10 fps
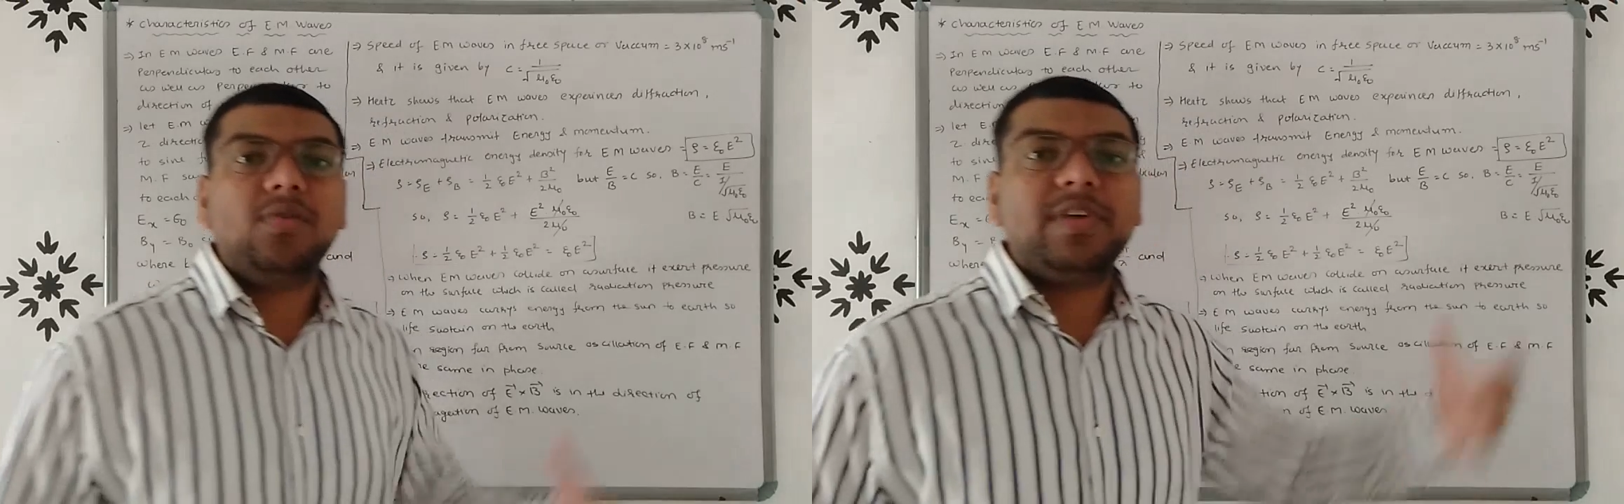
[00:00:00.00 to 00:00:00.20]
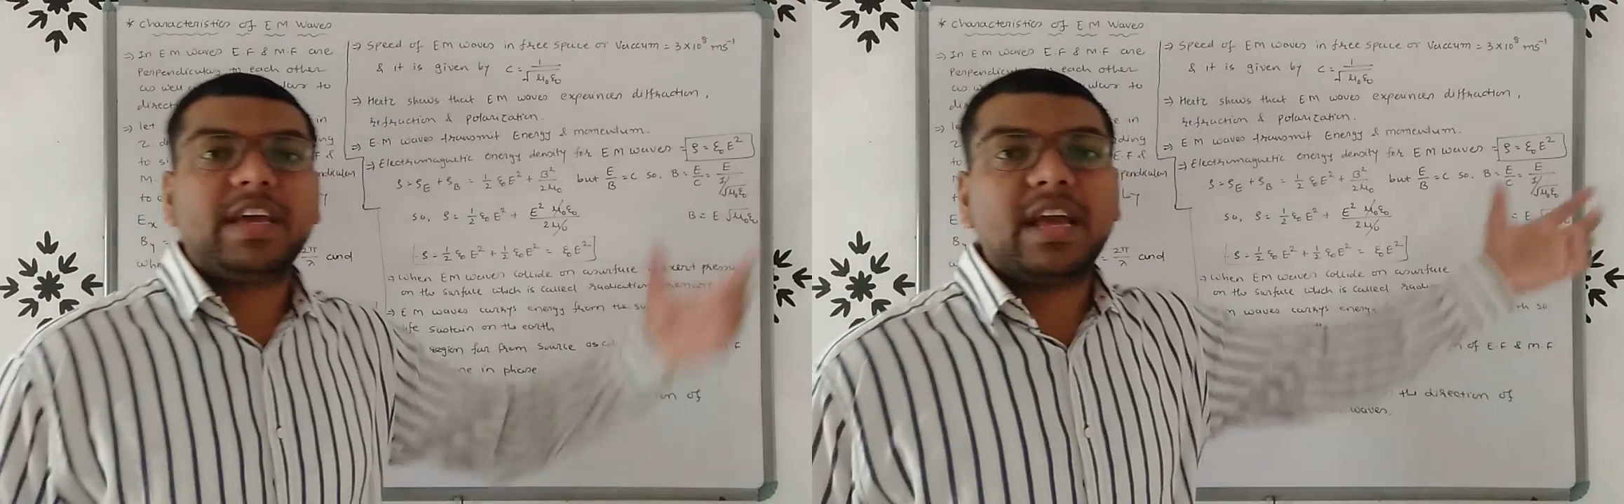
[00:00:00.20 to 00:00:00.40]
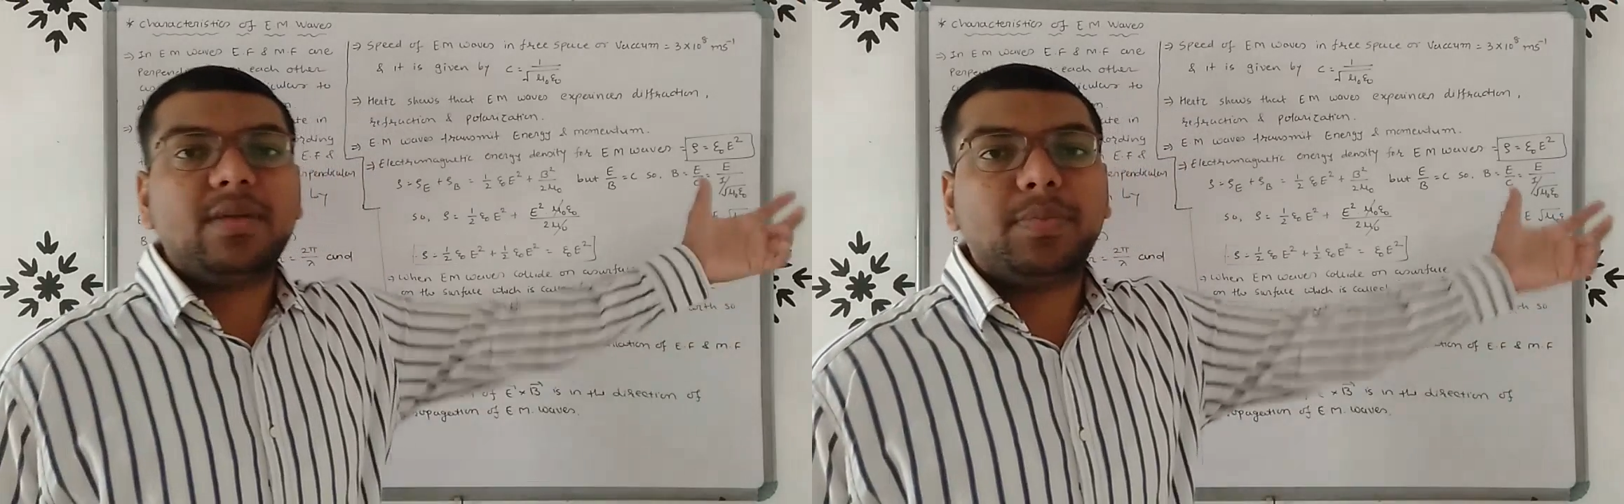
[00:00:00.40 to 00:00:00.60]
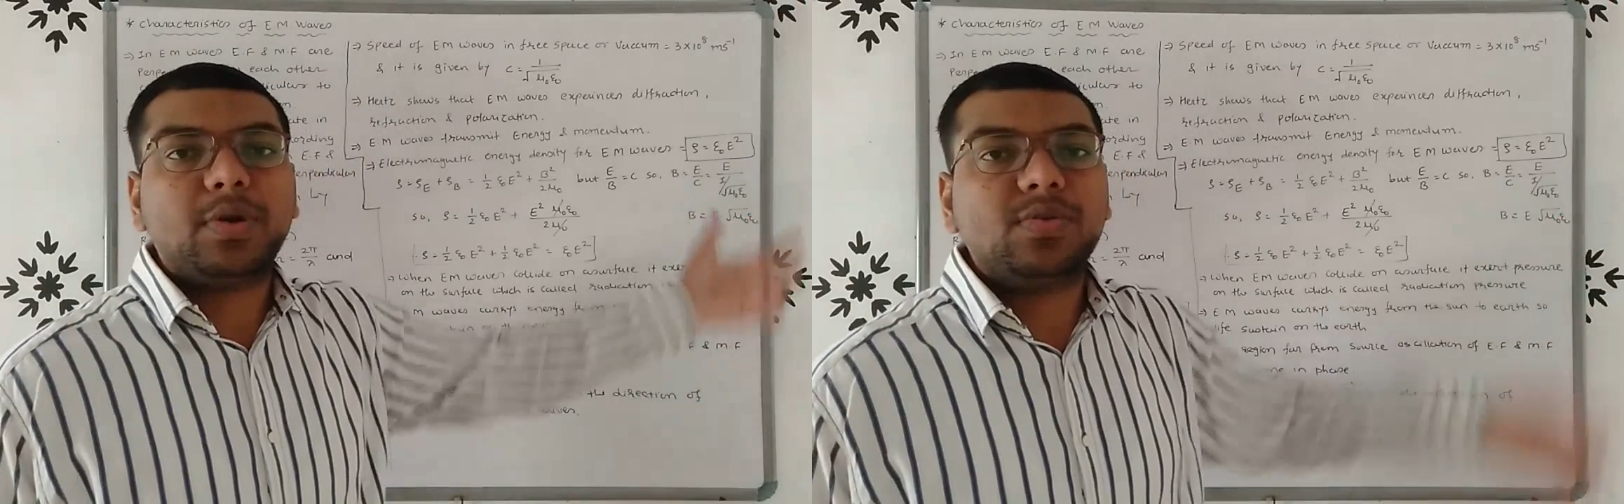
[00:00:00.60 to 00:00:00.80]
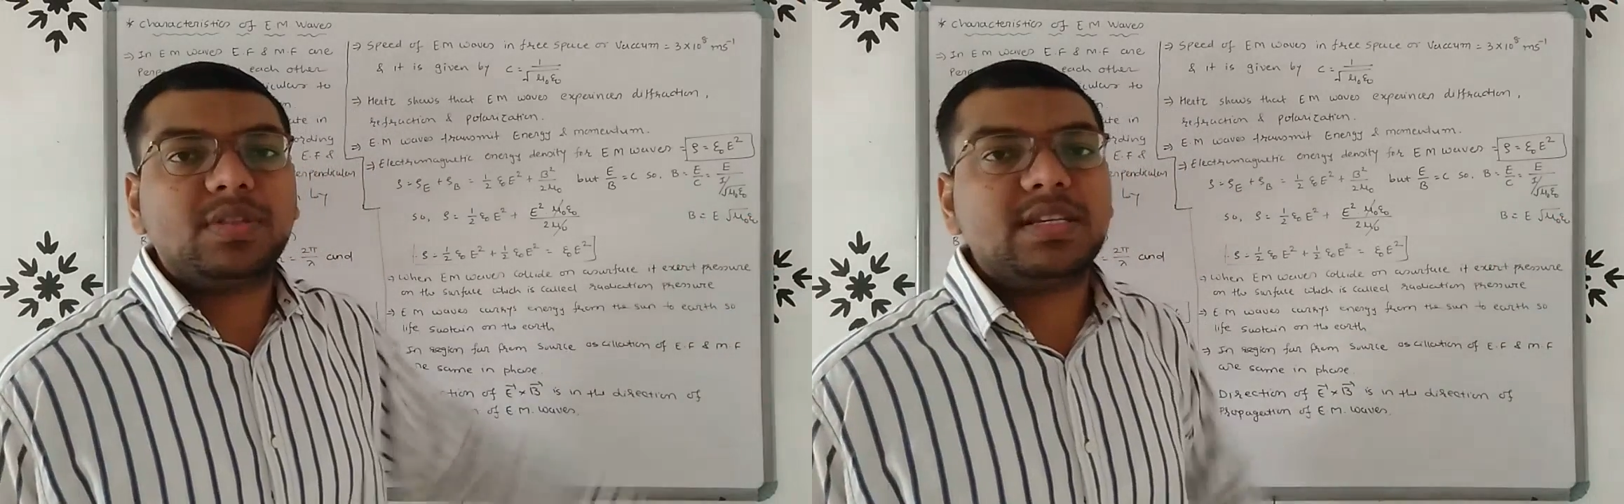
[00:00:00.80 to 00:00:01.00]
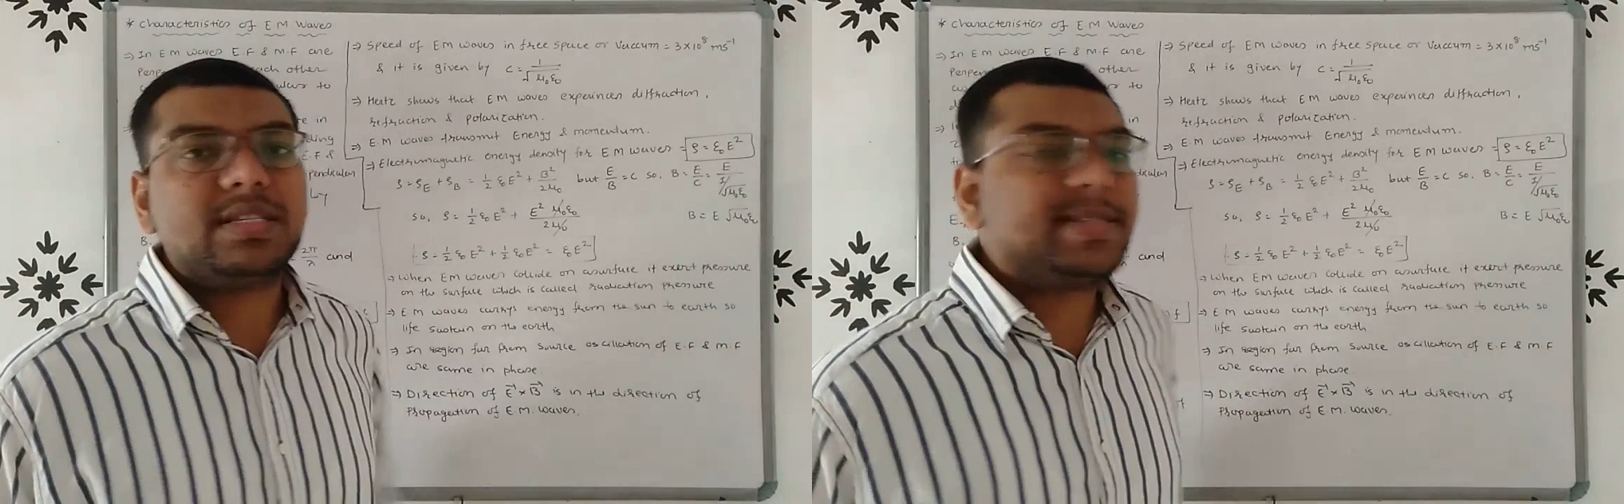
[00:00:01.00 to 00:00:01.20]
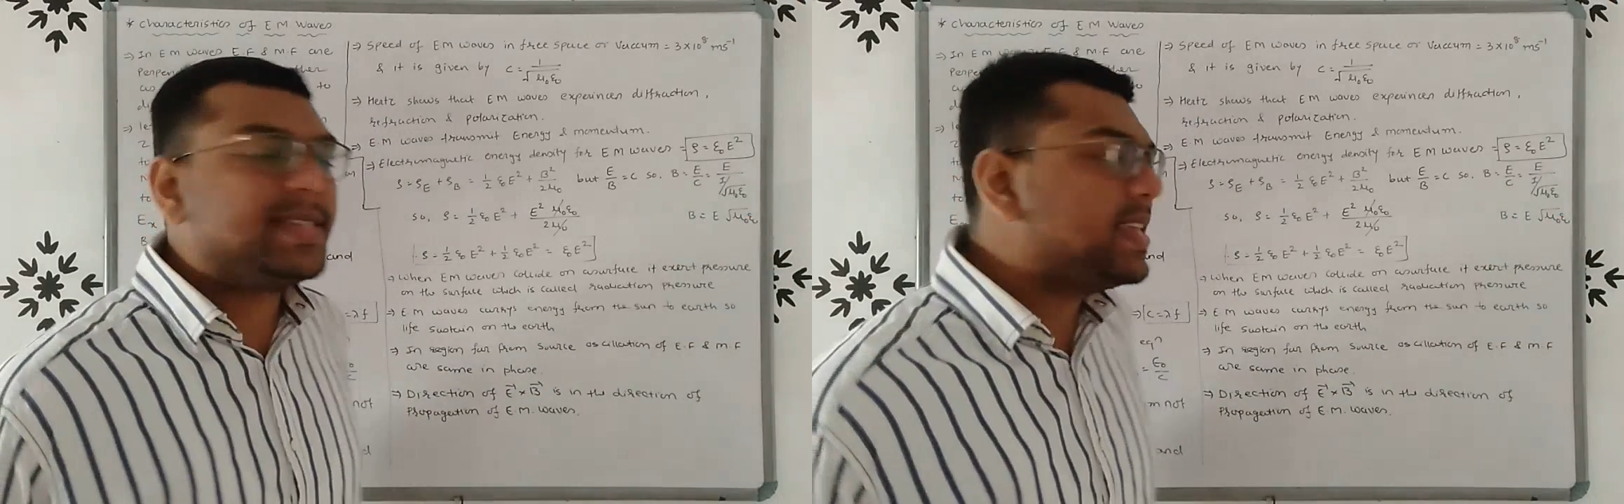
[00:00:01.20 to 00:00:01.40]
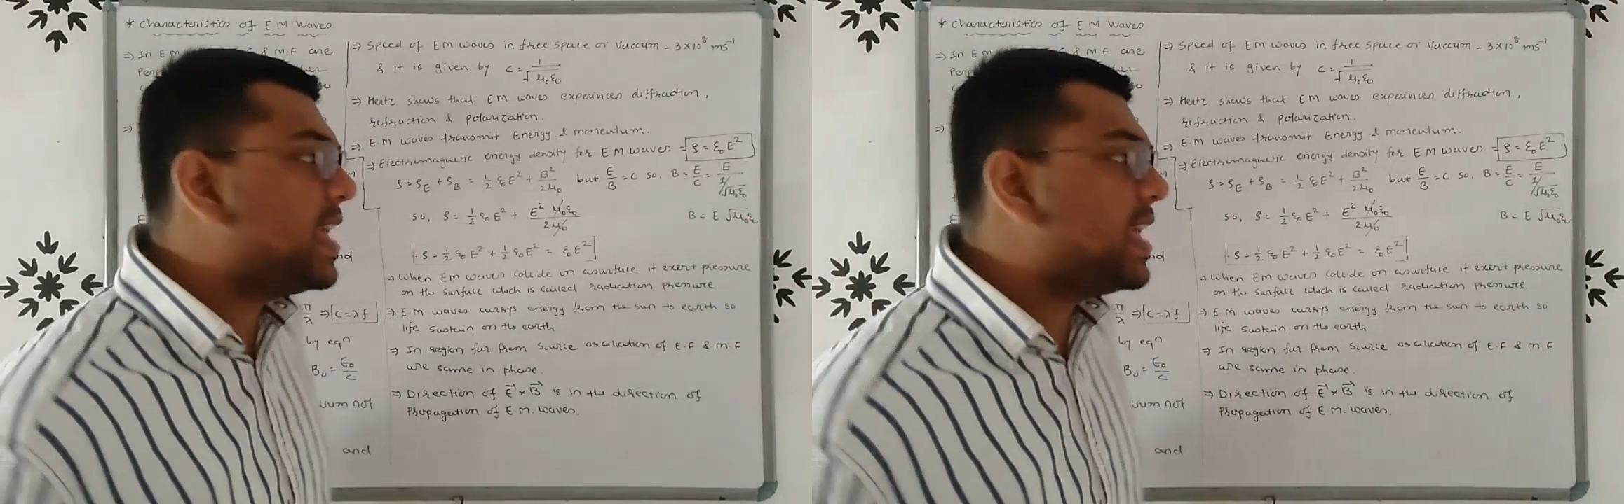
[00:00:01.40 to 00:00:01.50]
we can prove this